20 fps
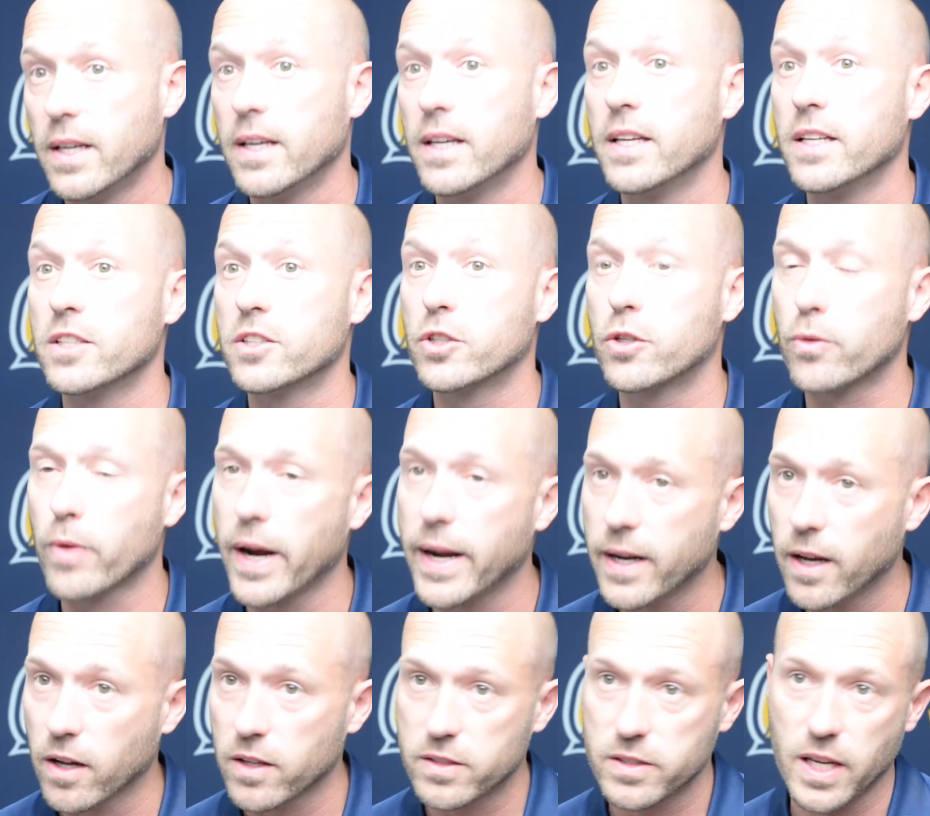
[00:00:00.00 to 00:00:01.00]
He's
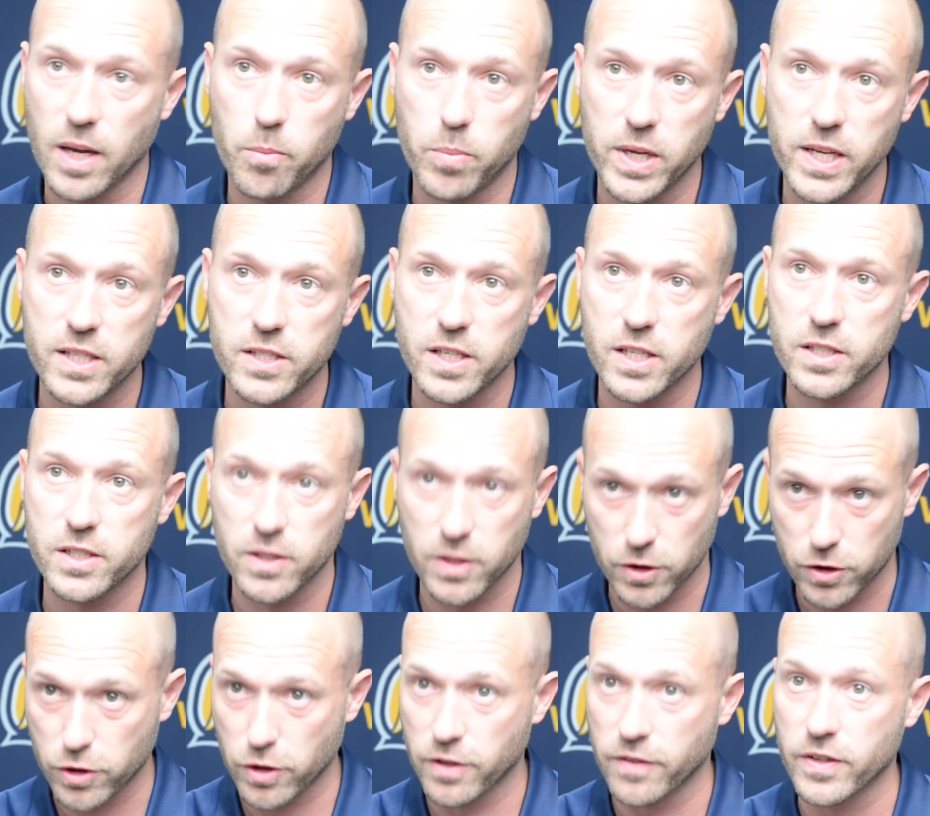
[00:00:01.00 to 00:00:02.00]
great on set pieces in
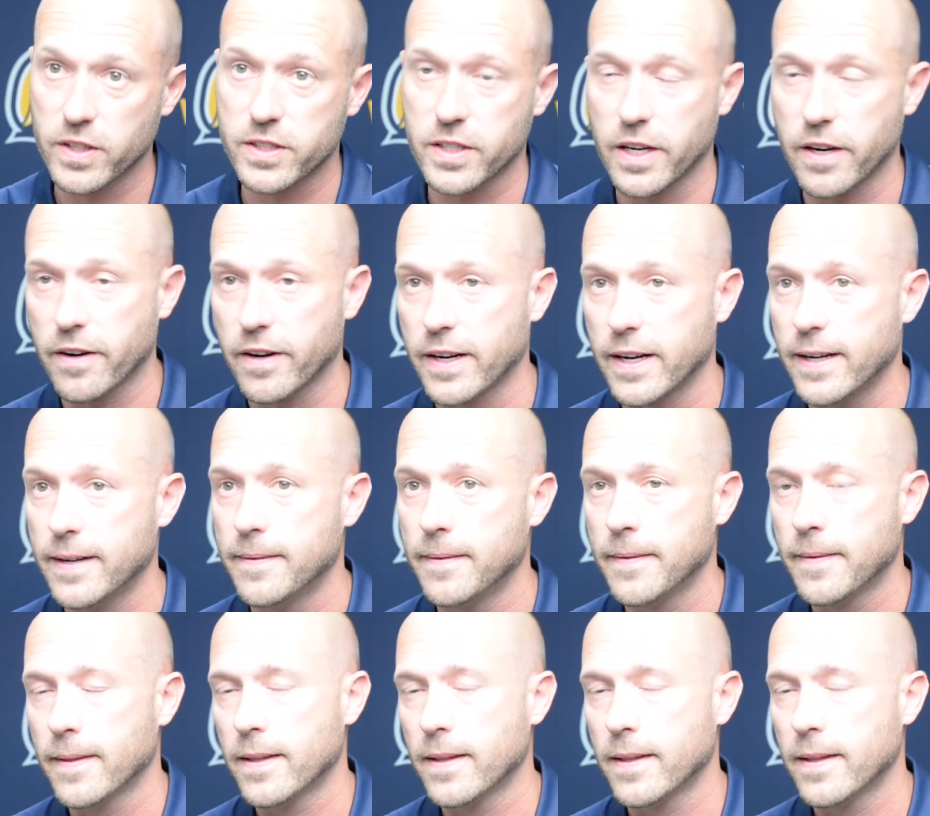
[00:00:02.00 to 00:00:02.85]
the service area.